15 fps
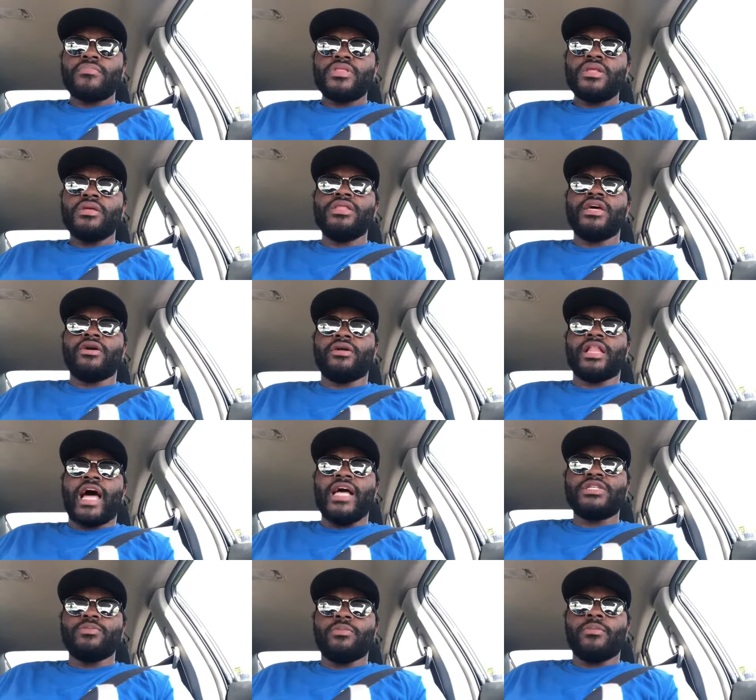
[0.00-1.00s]
their
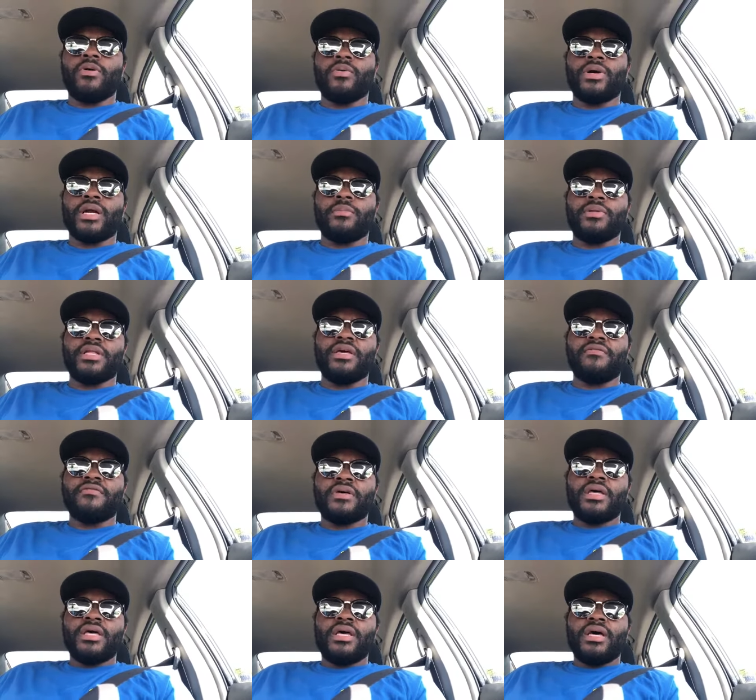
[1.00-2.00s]
last Super Bowl run, I believe.
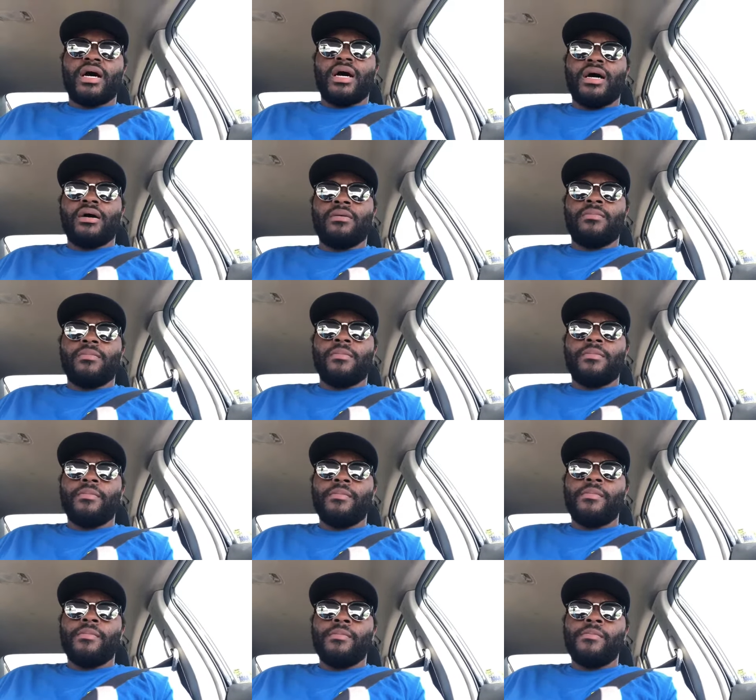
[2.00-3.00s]
Um,
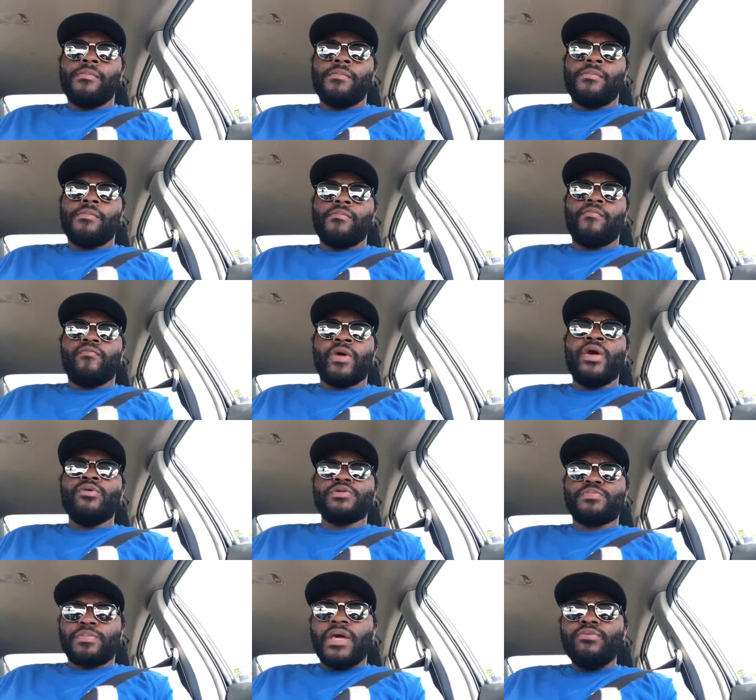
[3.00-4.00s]
he
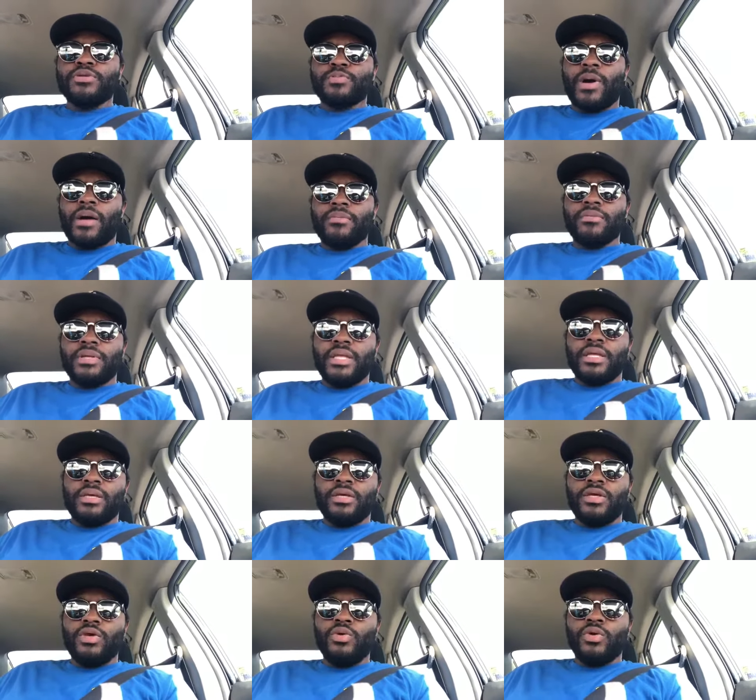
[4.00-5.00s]
was he was probably
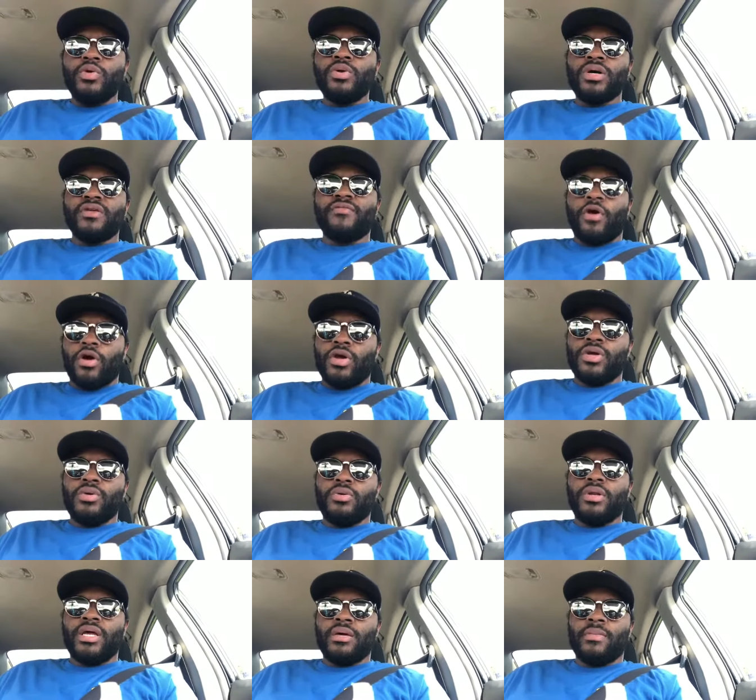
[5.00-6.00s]
you, you could have
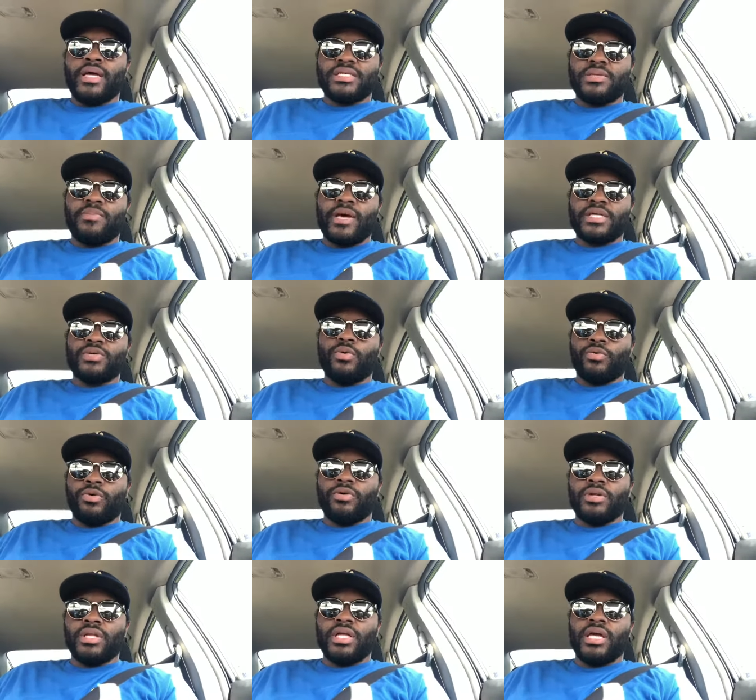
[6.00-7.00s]
argued him as the best corner
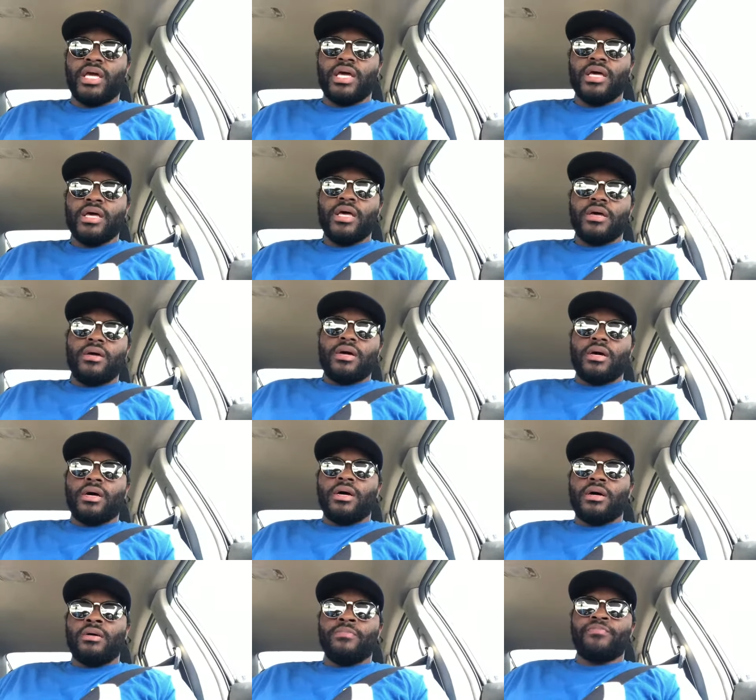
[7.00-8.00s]
in the league.
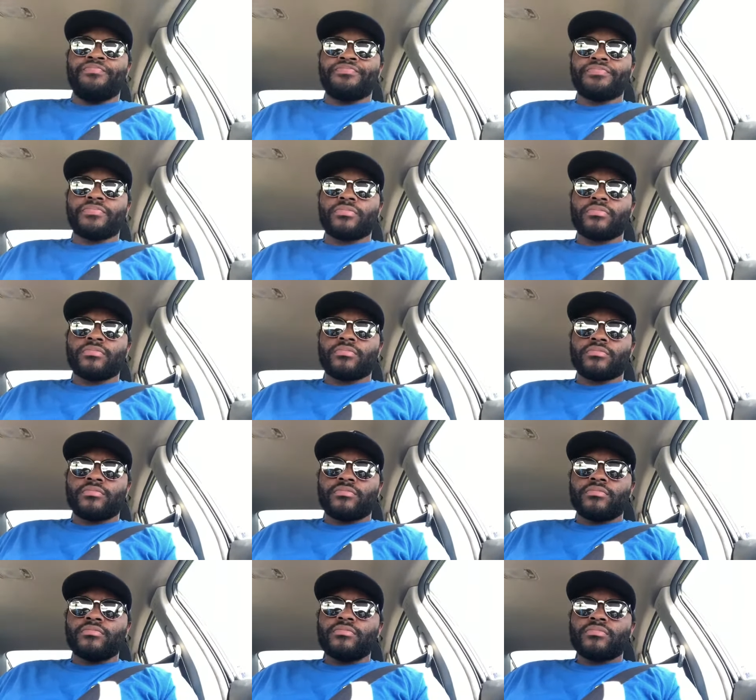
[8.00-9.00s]
Um,
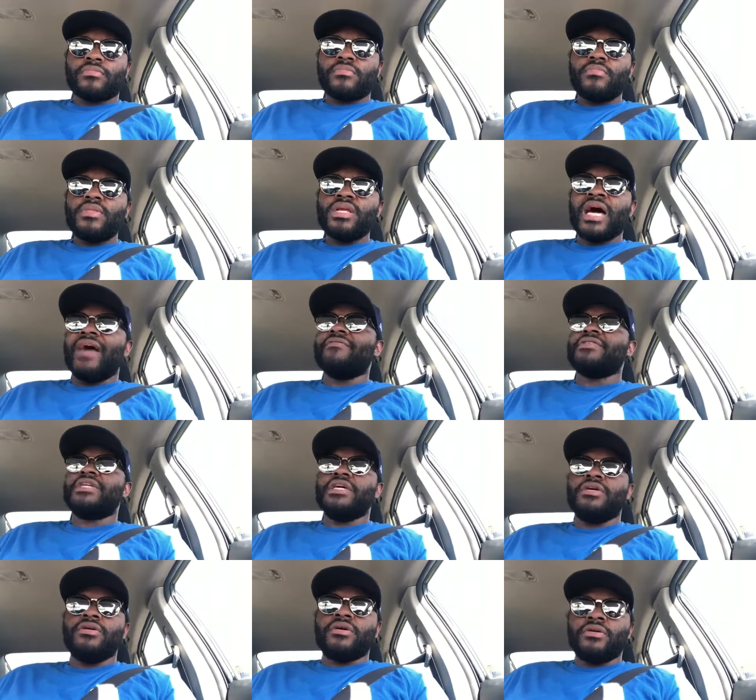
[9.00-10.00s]

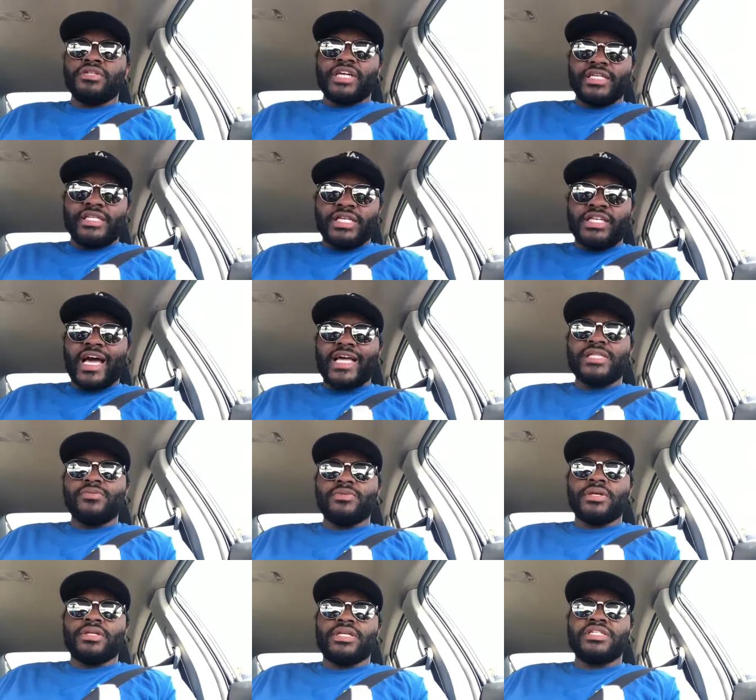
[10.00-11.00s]
obviously, uh, J.C. Jackson
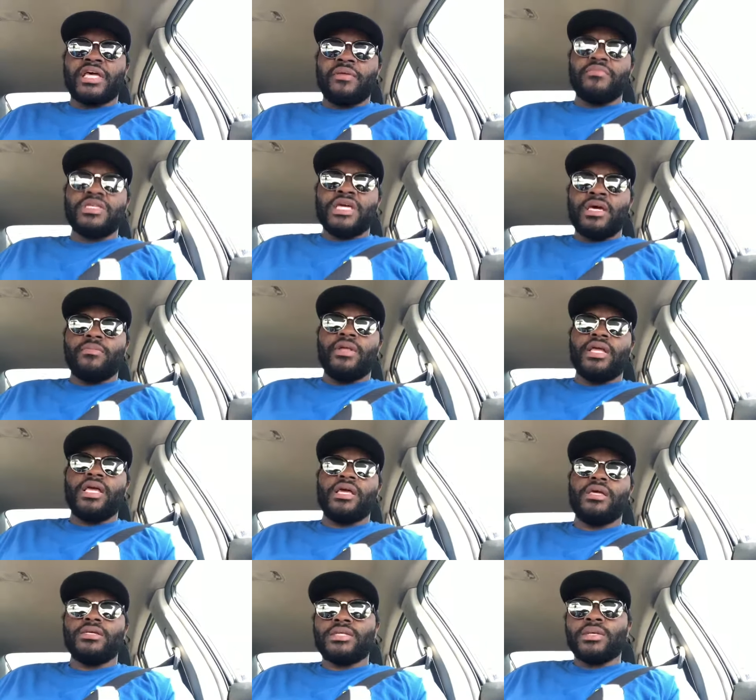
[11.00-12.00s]
was on the same team, and
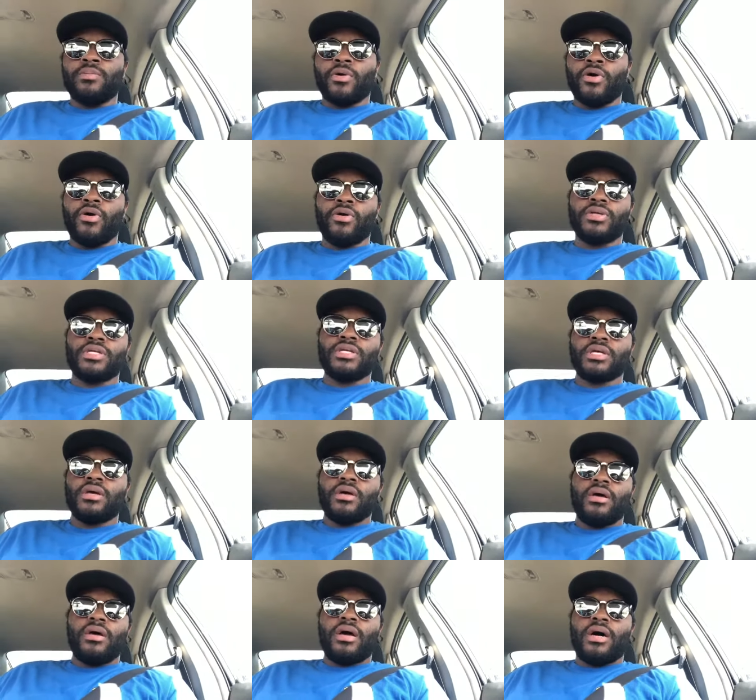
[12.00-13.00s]
he's emerged
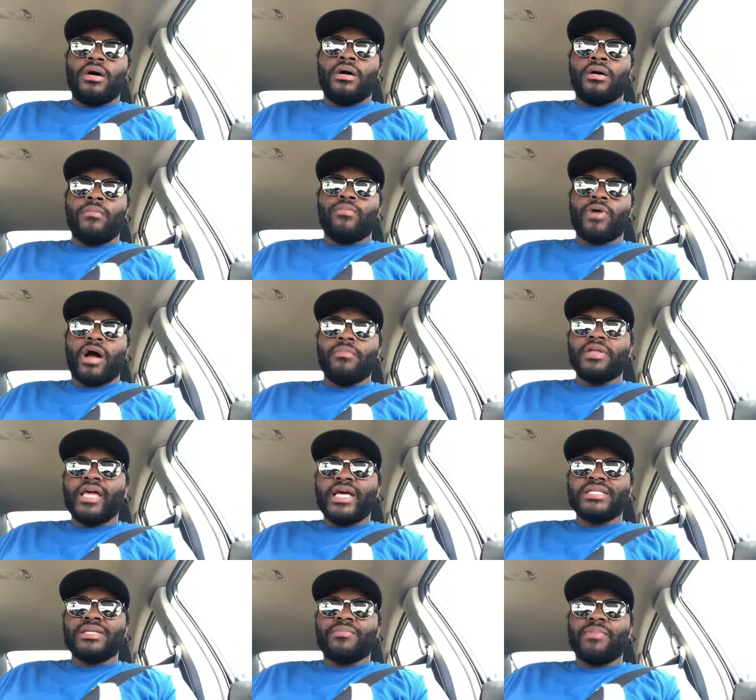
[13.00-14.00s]
um, probably
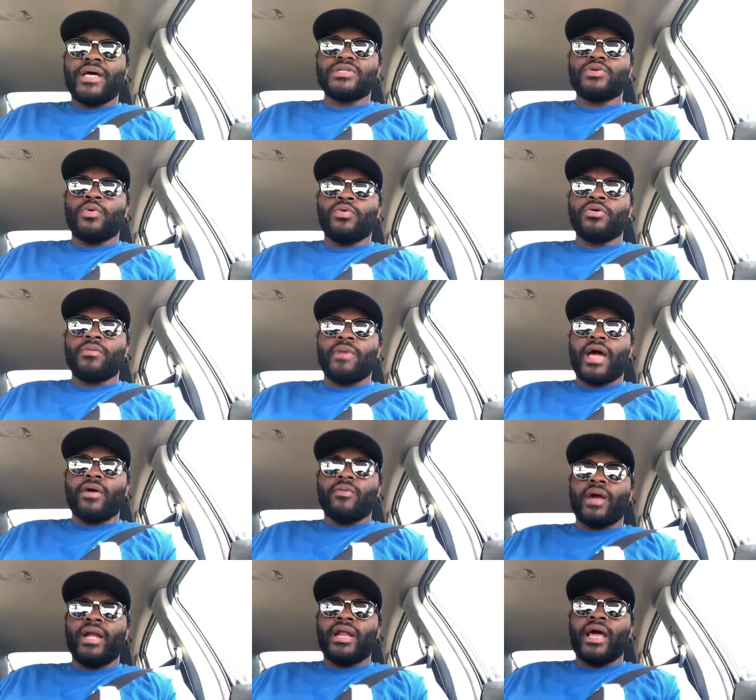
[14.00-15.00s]
as the best cornerback
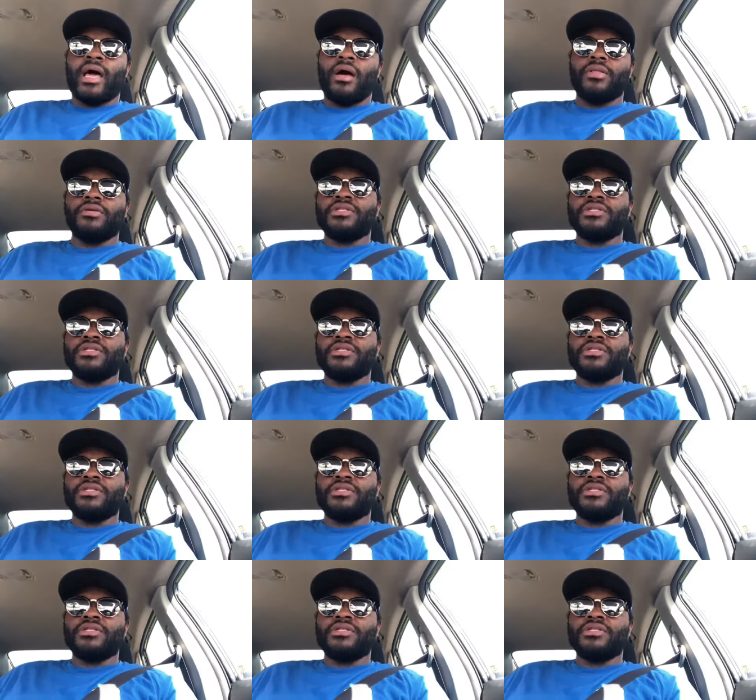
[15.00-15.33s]
right now. There's